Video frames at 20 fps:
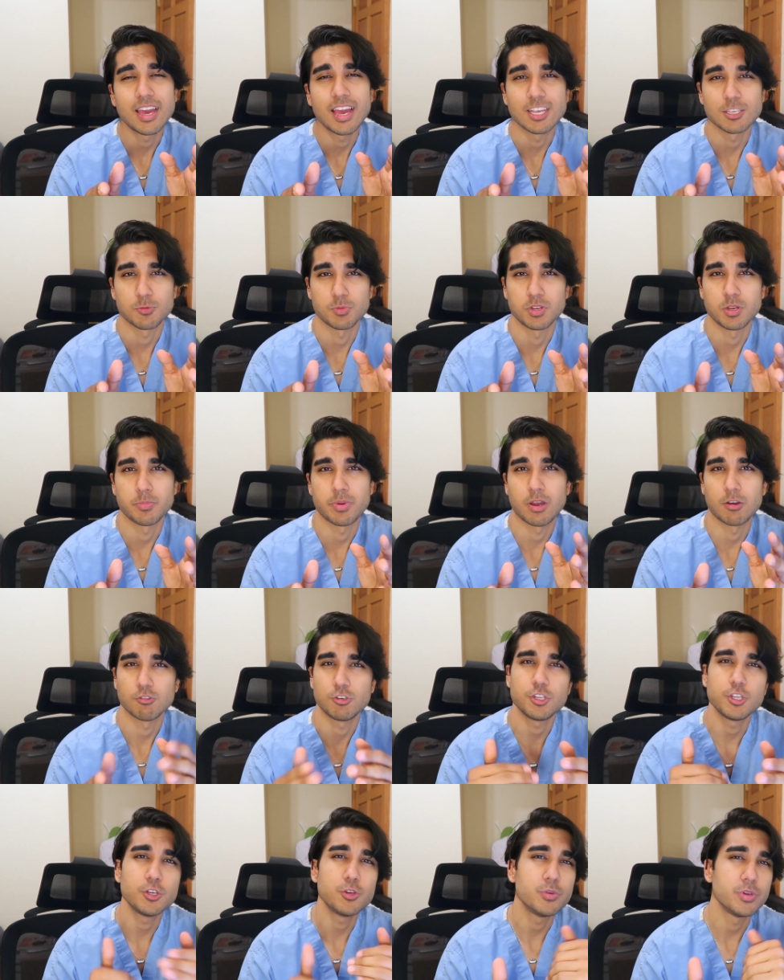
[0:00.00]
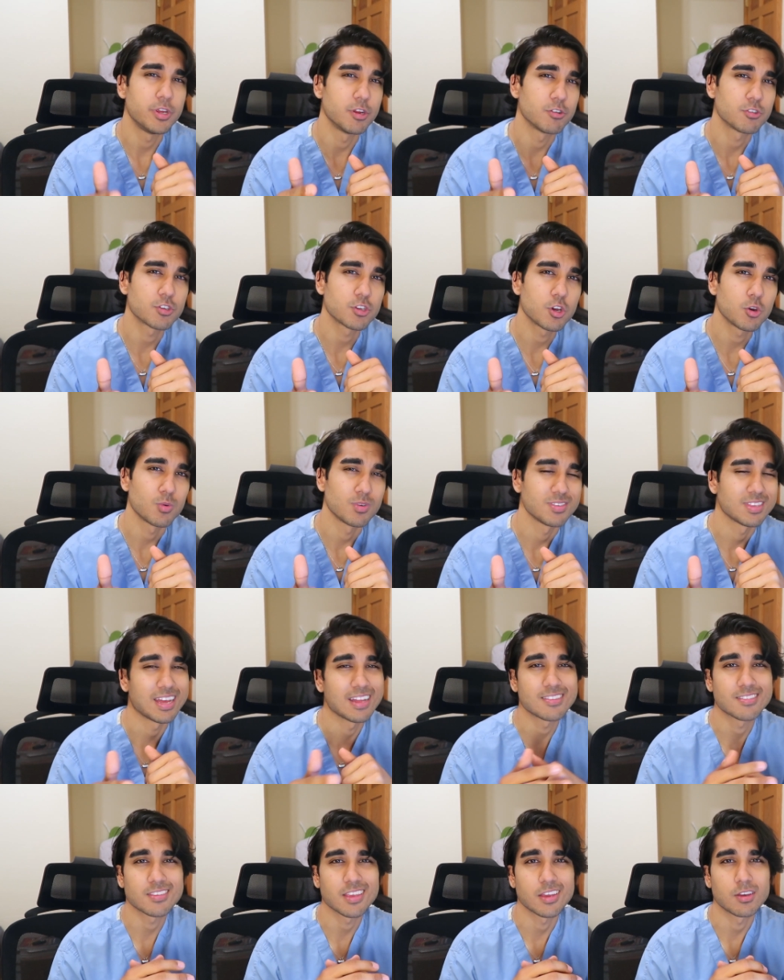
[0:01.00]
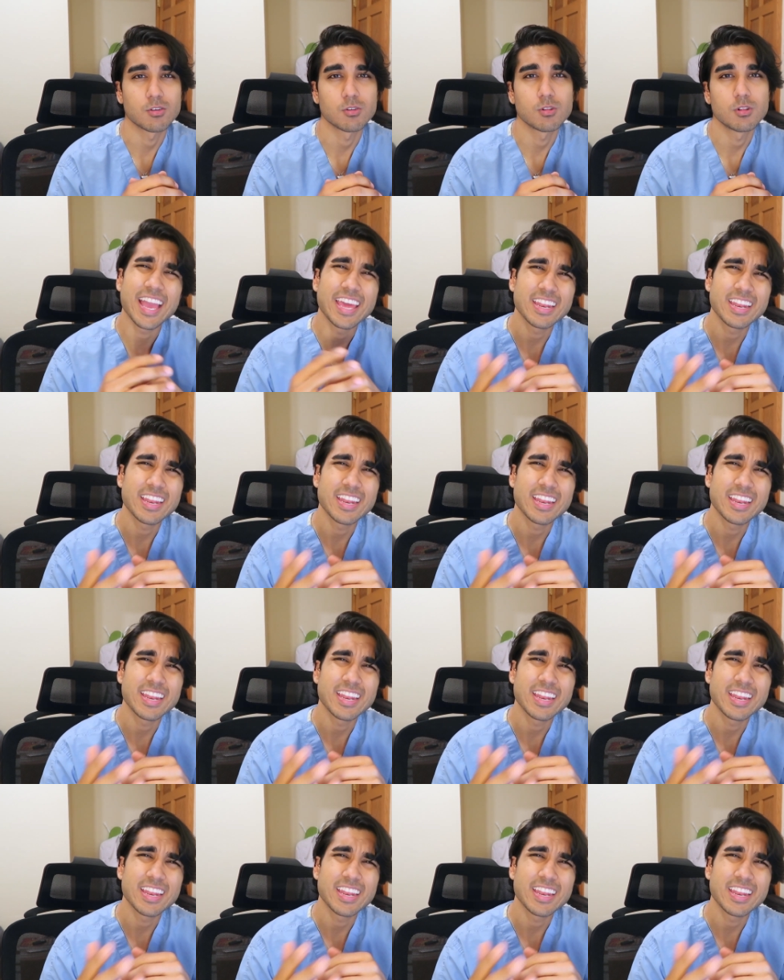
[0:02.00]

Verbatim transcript: has been about two years ago was that cycle.